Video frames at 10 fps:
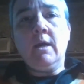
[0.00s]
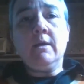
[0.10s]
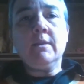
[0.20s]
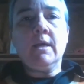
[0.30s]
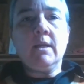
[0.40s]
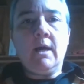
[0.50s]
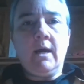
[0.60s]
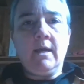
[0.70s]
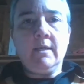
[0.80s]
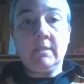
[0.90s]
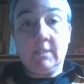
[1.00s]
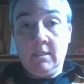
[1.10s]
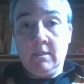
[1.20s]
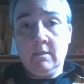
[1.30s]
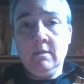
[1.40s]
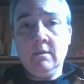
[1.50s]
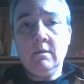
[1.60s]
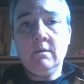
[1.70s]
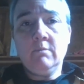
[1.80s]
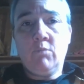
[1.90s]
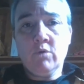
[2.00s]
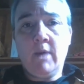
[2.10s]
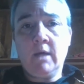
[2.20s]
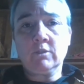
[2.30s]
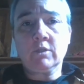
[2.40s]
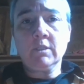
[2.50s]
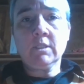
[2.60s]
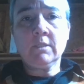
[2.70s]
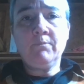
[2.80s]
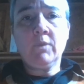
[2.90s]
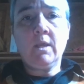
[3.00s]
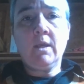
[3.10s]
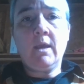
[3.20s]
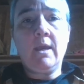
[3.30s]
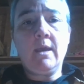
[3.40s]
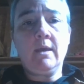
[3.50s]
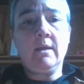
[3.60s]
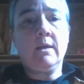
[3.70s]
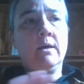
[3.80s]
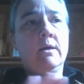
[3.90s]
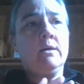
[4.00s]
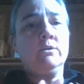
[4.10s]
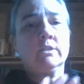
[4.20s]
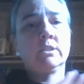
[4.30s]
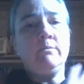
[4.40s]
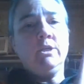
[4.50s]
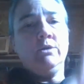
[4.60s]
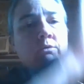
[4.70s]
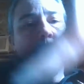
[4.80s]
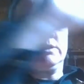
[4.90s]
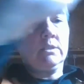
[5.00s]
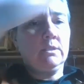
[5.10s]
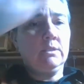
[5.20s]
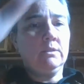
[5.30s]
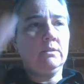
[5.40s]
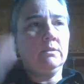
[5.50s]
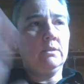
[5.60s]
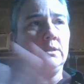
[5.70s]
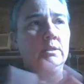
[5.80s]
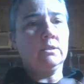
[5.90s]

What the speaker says: And then I sing more mantras, and you'll see me do this, right?